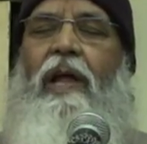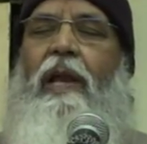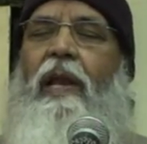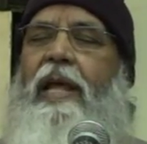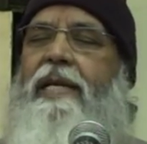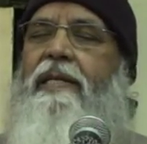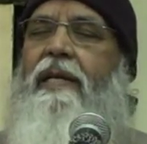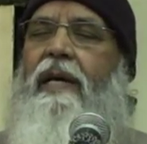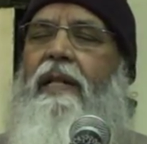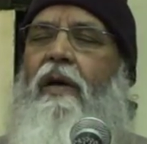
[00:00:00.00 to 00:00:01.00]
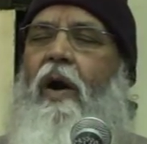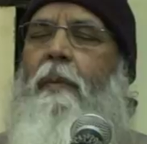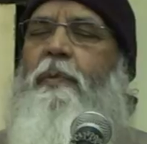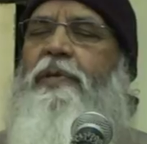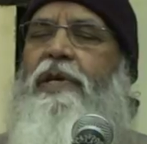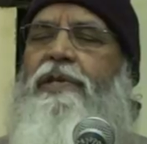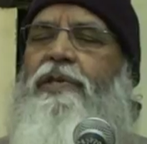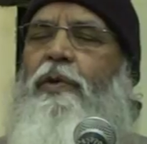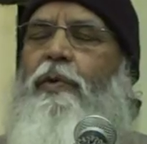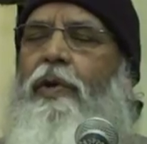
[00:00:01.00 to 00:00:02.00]
Lesser the
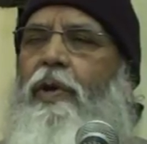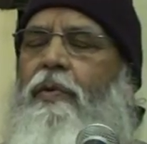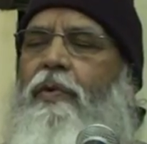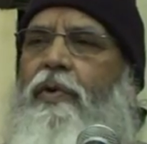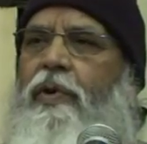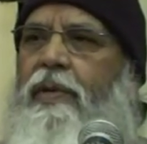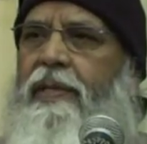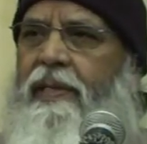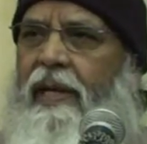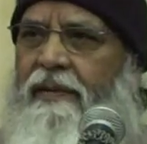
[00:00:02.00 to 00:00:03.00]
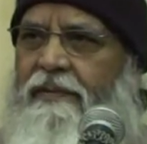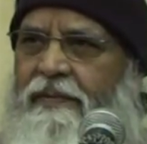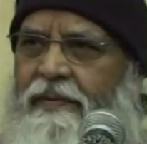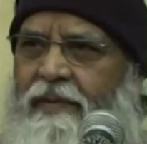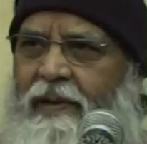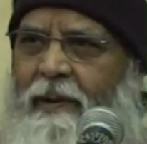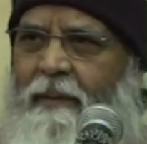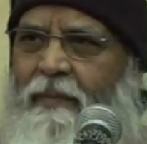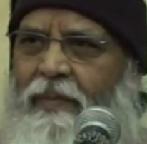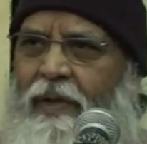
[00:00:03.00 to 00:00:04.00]
options you give to yourself,
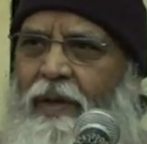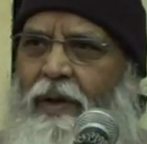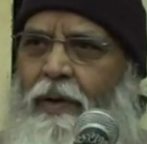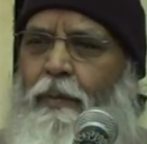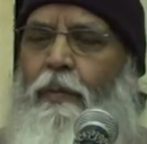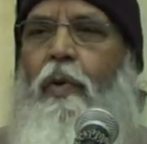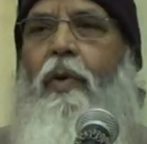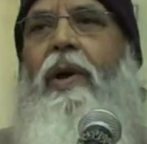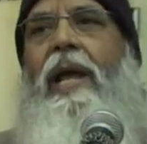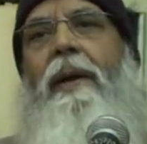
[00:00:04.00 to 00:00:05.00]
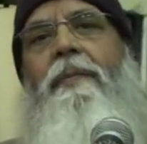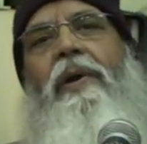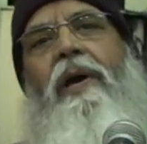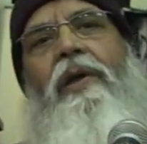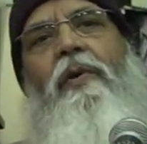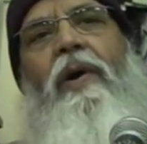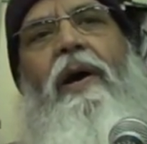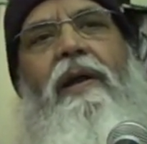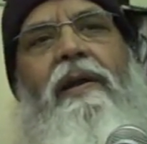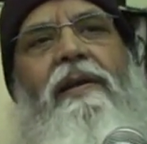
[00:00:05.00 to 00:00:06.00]
more happier you
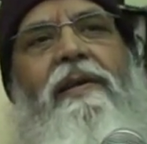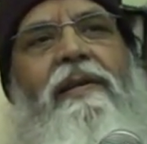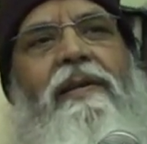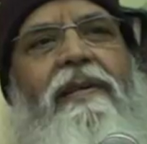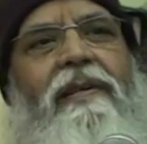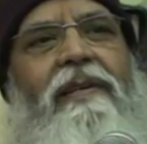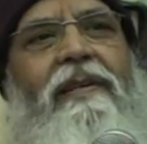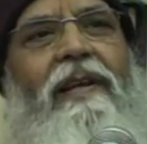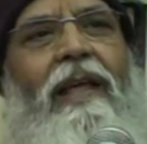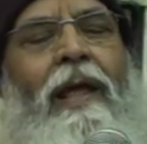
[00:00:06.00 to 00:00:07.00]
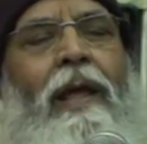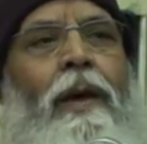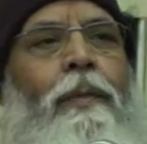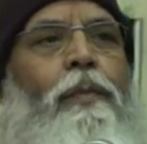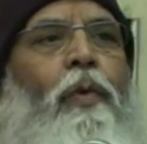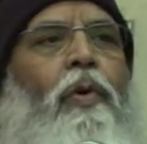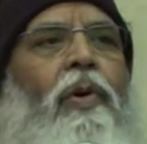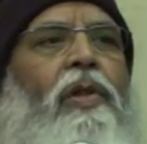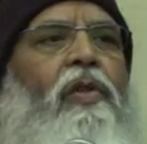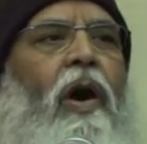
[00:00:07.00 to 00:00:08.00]
are
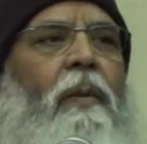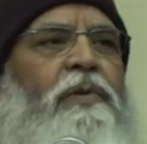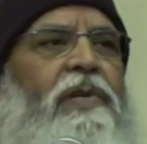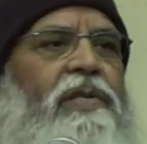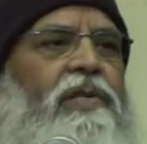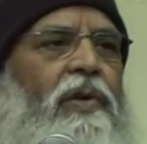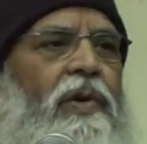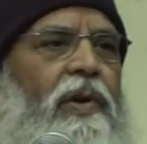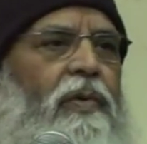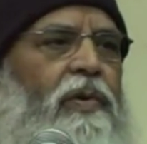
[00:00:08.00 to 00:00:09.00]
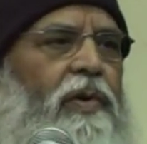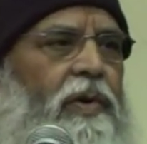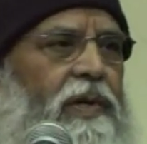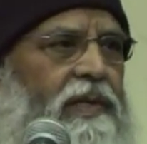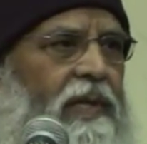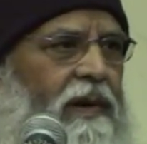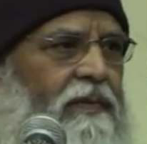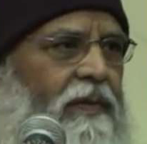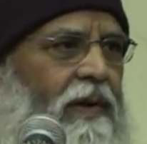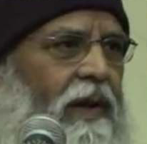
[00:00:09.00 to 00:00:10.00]
more the options you give to
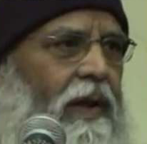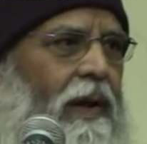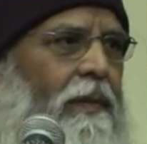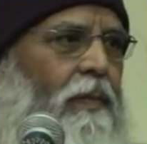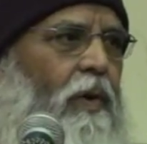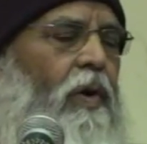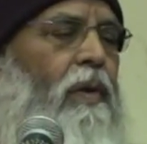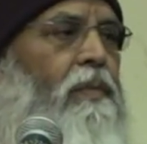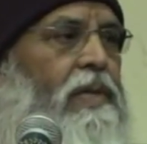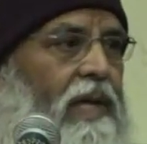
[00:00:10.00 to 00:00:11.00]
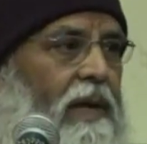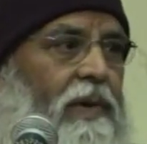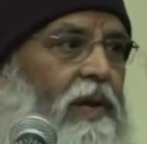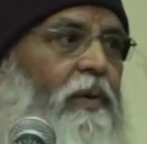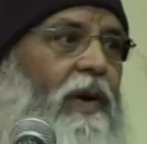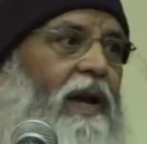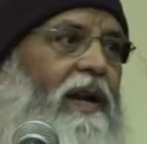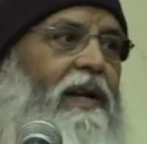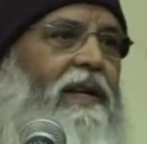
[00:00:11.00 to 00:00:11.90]
yourself, more miserable you are.